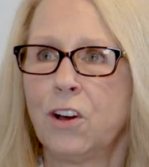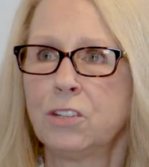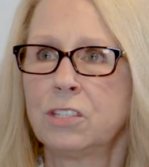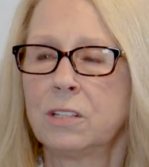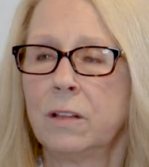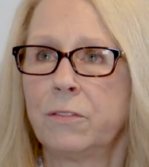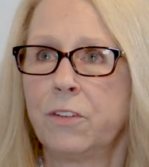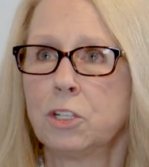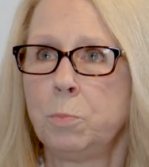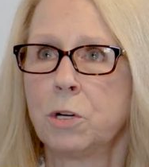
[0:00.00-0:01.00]
first
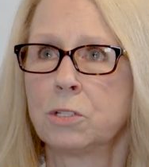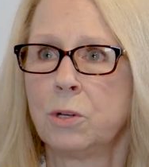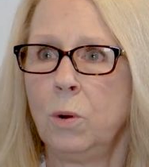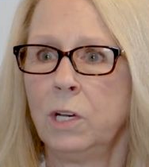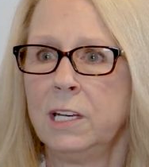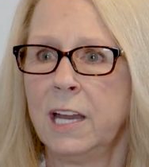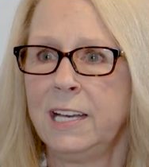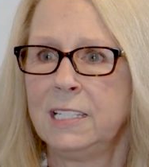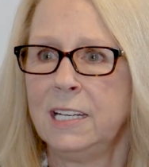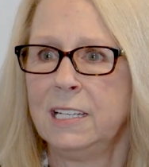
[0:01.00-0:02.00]
book sold in
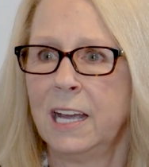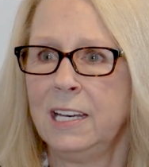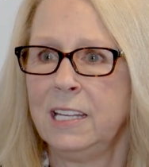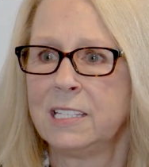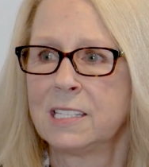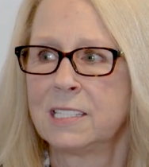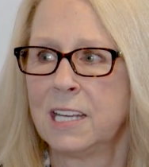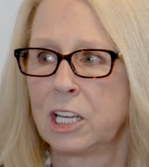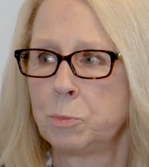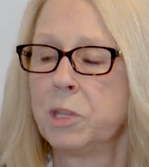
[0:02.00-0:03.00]

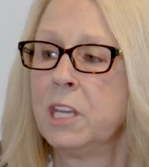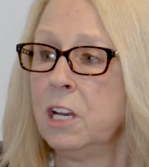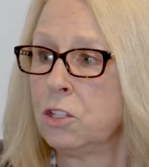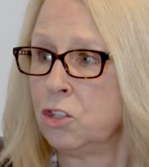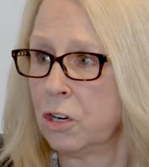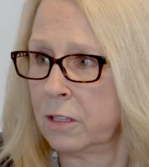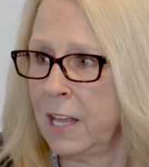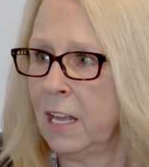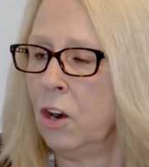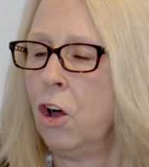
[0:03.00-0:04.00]
1996, but then it took
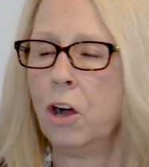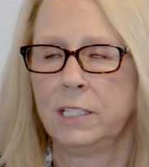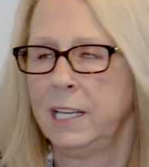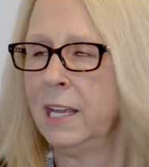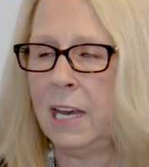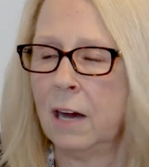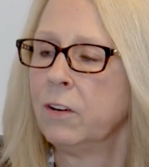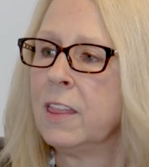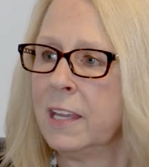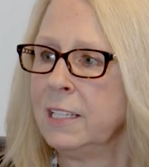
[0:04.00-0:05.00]
that long to get
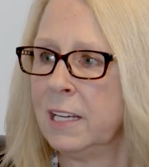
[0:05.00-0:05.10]
everything